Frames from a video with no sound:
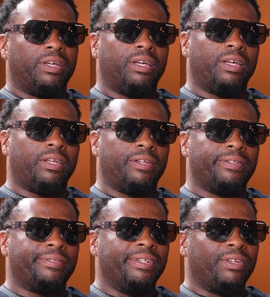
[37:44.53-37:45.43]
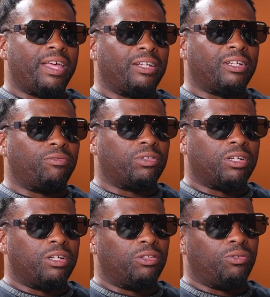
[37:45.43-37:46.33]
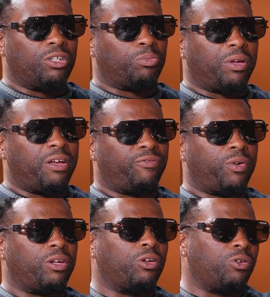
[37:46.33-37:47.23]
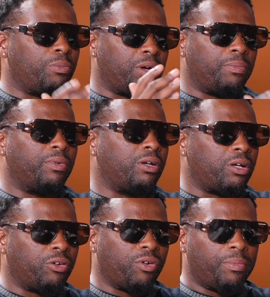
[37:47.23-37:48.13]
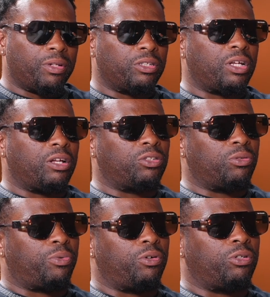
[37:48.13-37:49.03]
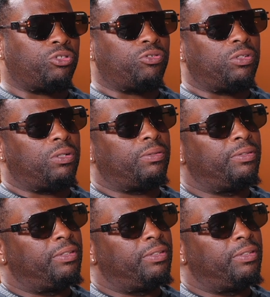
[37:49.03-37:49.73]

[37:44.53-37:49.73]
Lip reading: And as I was cutting through this pathway to go to my grandmother's house on Pearl Street,